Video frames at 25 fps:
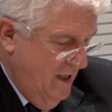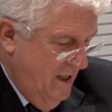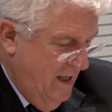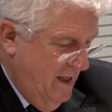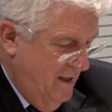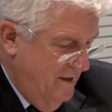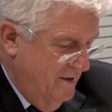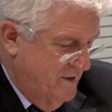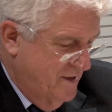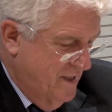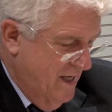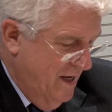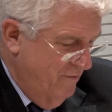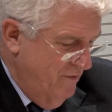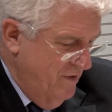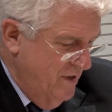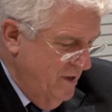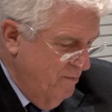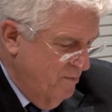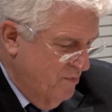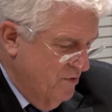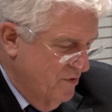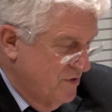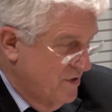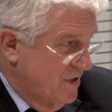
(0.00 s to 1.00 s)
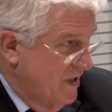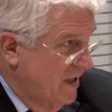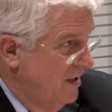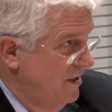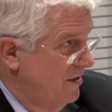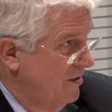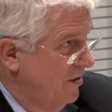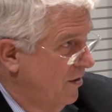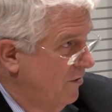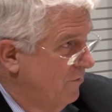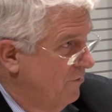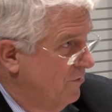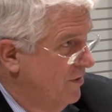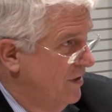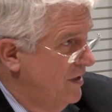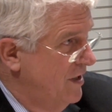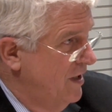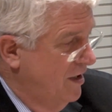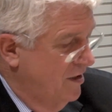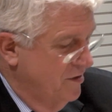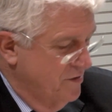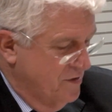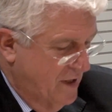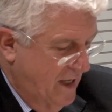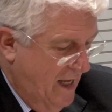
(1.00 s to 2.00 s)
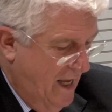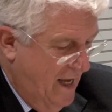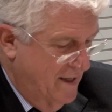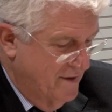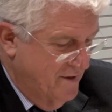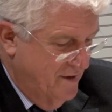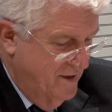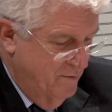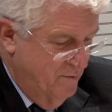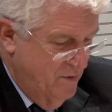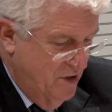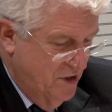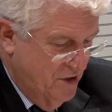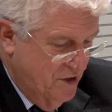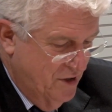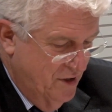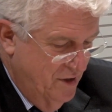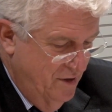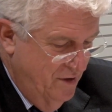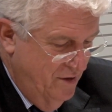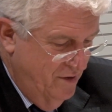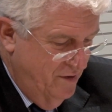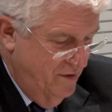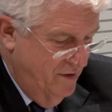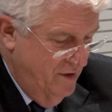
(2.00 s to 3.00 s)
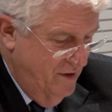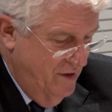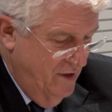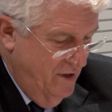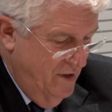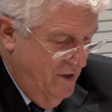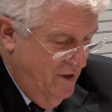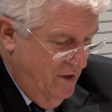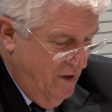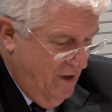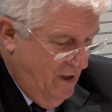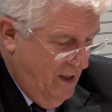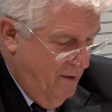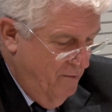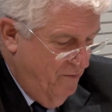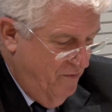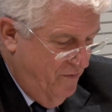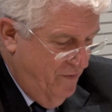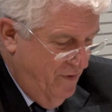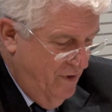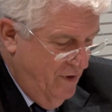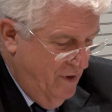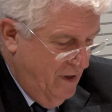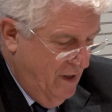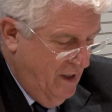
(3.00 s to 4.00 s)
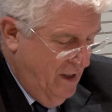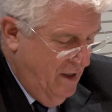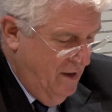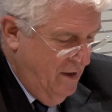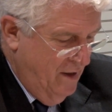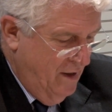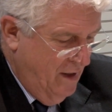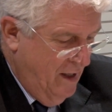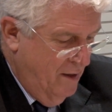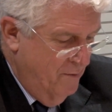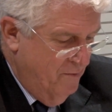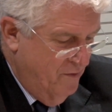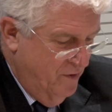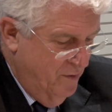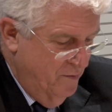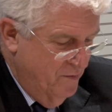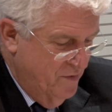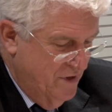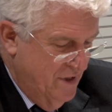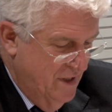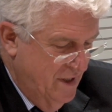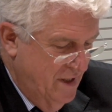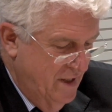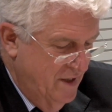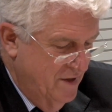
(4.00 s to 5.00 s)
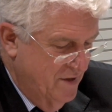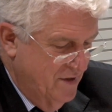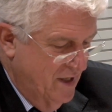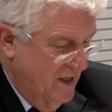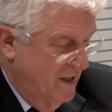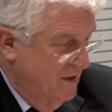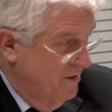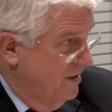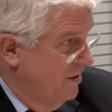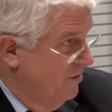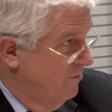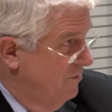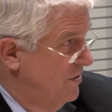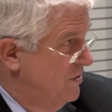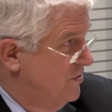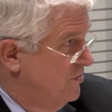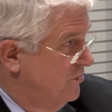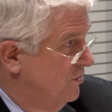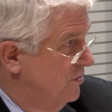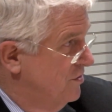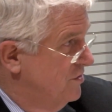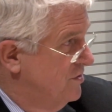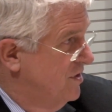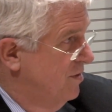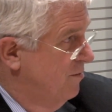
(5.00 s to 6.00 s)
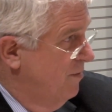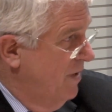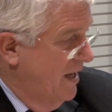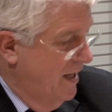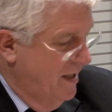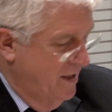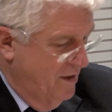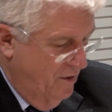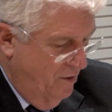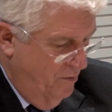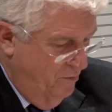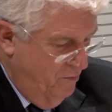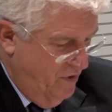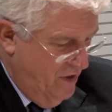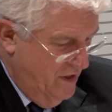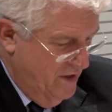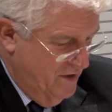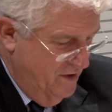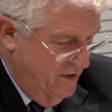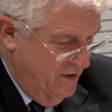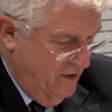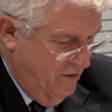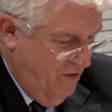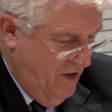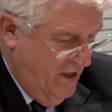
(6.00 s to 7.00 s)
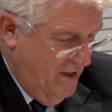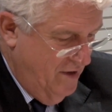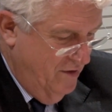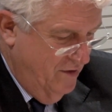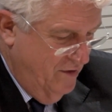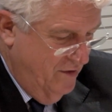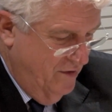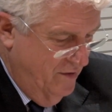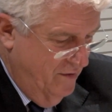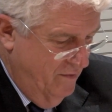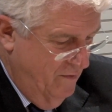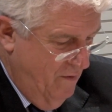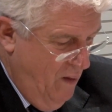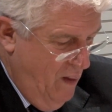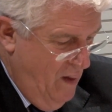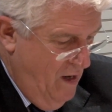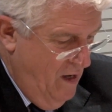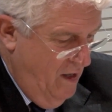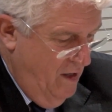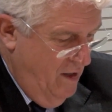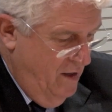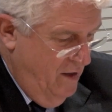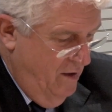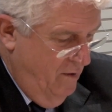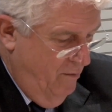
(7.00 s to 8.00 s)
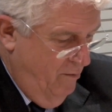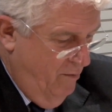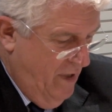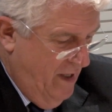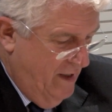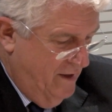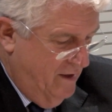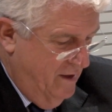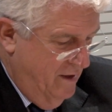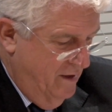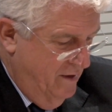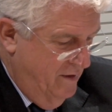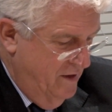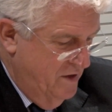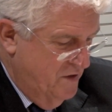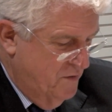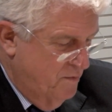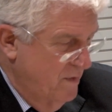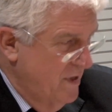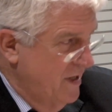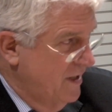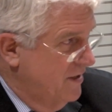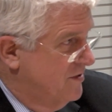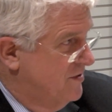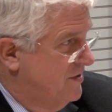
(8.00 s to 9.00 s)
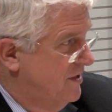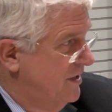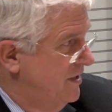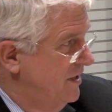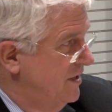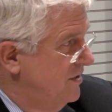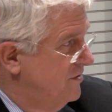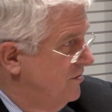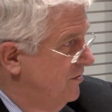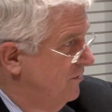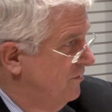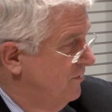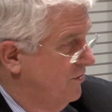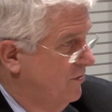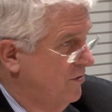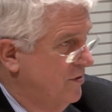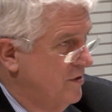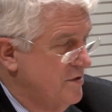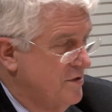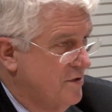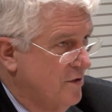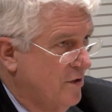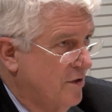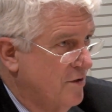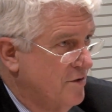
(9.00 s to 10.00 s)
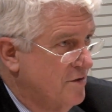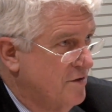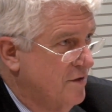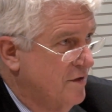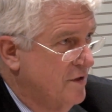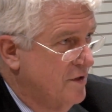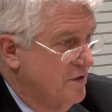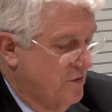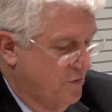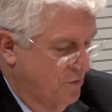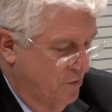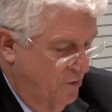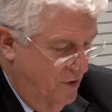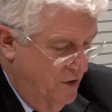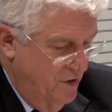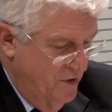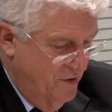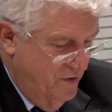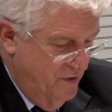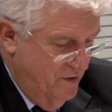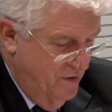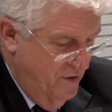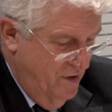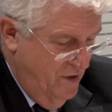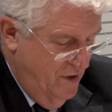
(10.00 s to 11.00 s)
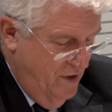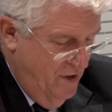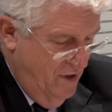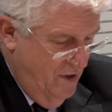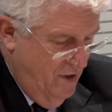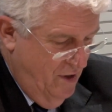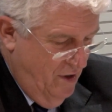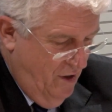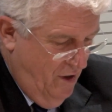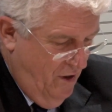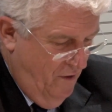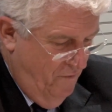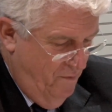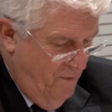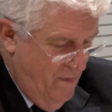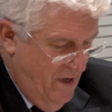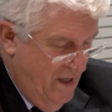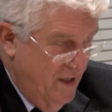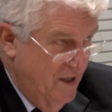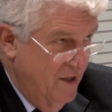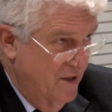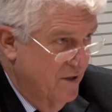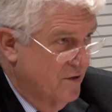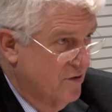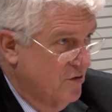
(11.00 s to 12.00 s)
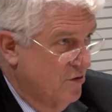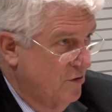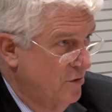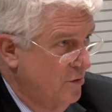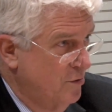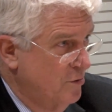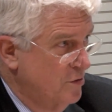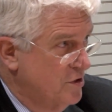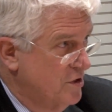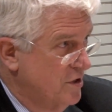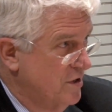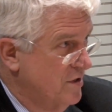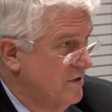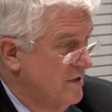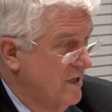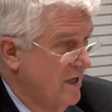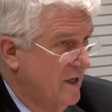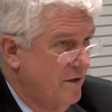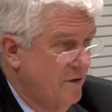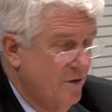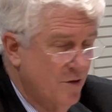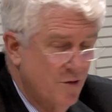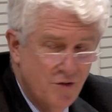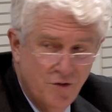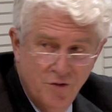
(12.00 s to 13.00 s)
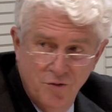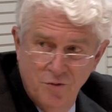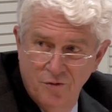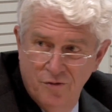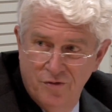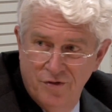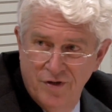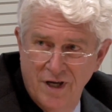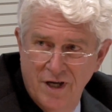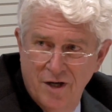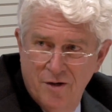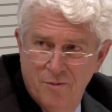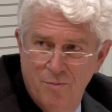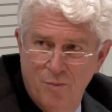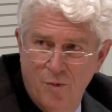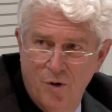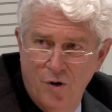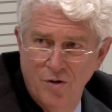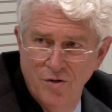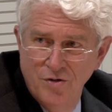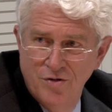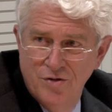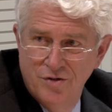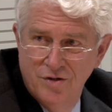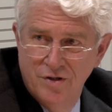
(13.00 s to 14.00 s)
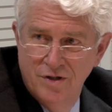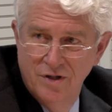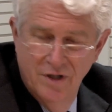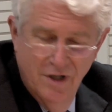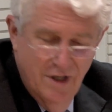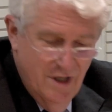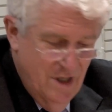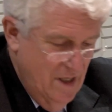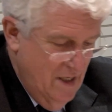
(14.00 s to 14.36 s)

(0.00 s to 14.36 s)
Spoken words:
And 70% of greenhouse gas emissions come from cities and their resource demand on present trends. But this makes cities, of course, also the source of many solutions. And those who think most